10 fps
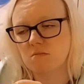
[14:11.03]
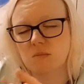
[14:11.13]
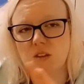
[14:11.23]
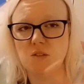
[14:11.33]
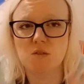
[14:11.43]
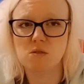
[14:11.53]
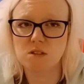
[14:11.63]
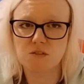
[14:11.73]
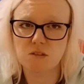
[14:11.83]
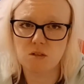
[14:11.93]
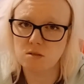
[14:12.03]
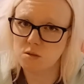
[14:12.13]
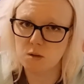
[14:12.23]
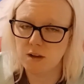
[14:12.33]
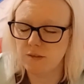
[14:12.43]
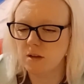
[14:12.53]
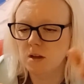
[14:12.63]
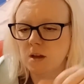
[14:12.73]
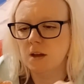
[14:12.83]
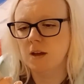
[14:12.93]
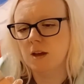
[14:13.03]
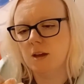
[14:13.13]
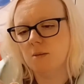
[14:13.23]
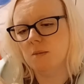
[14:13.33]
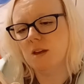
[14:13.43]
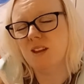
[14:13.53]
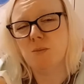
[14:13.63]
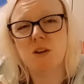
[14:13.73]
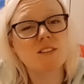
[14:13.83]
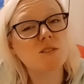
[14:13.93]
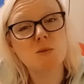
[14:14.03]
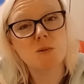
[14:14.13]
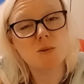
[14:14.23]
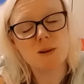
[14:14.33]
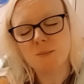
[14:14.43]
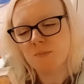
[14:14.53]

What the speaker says: if you've got different gods, whatever. It applies to all.